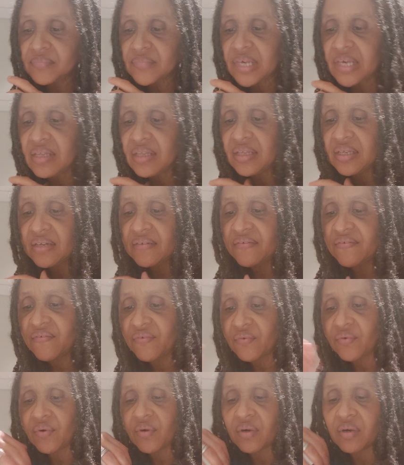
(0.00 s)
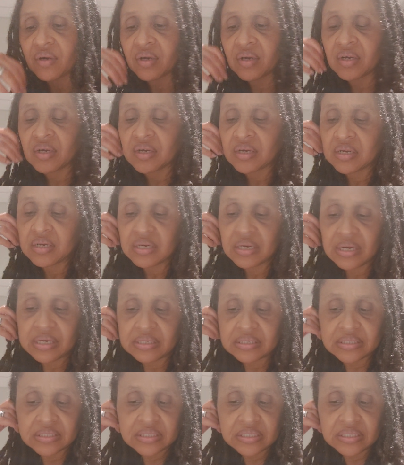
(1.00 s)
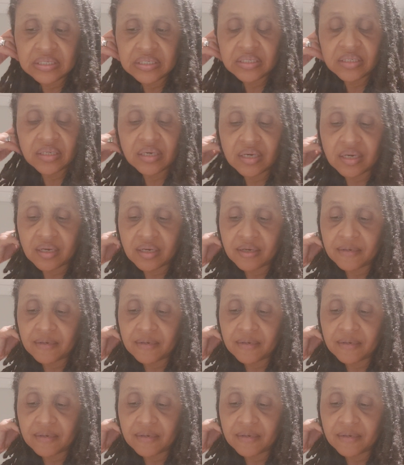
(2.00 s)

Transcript: And then for 19,